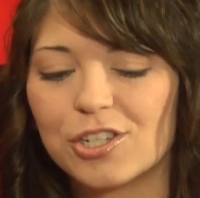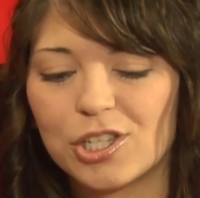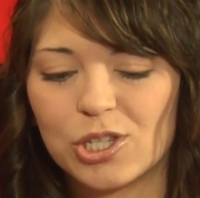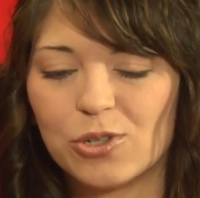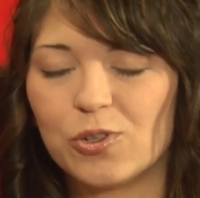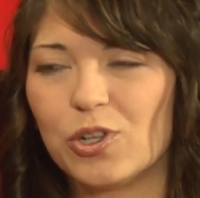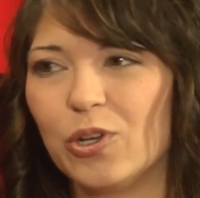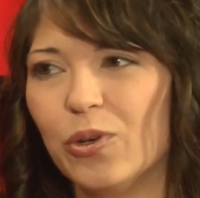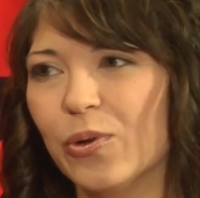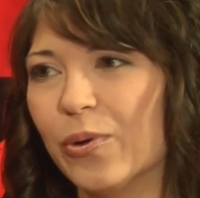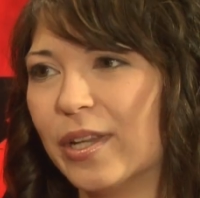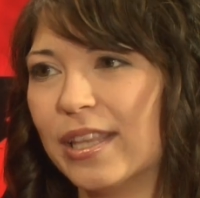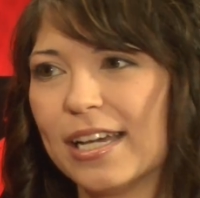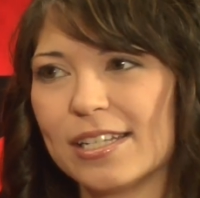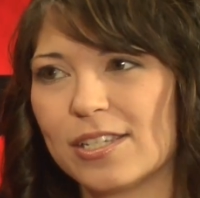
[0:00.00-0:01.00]
See, I just do two,
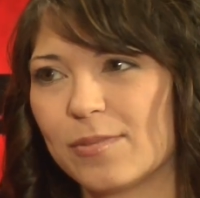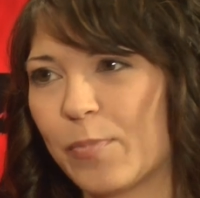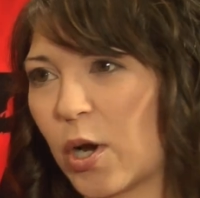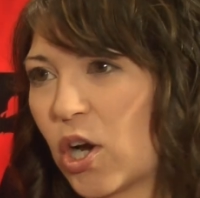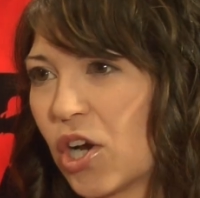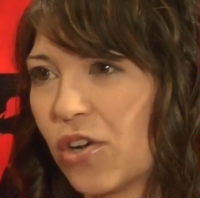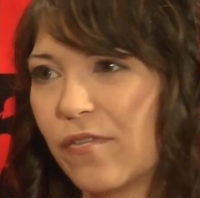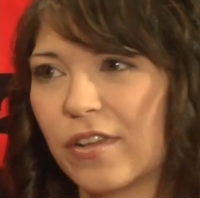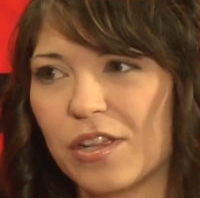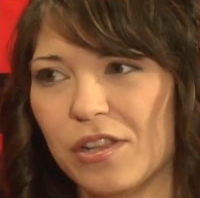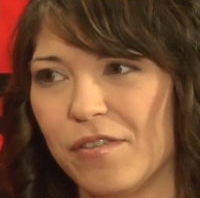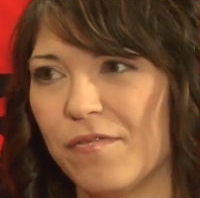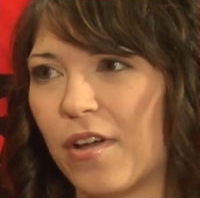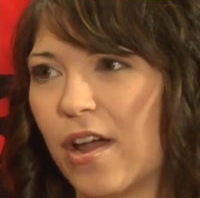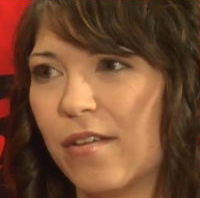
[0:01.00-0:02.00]
and that's really
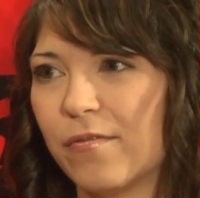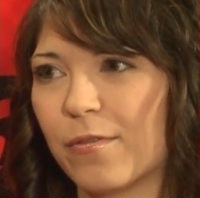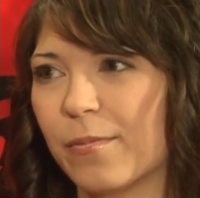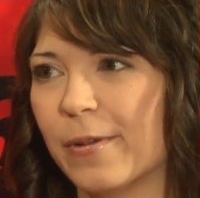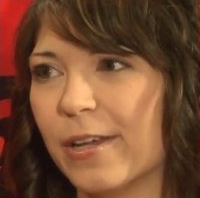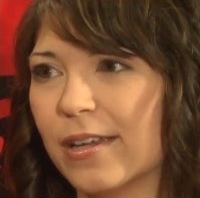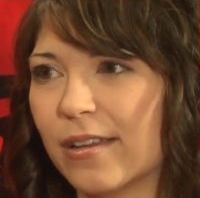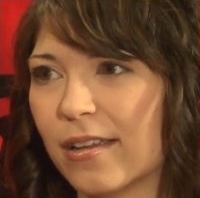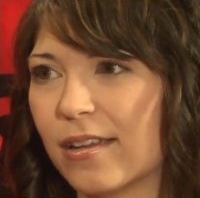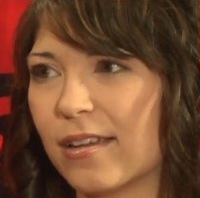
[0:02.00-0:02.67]
perfectly fine for me. They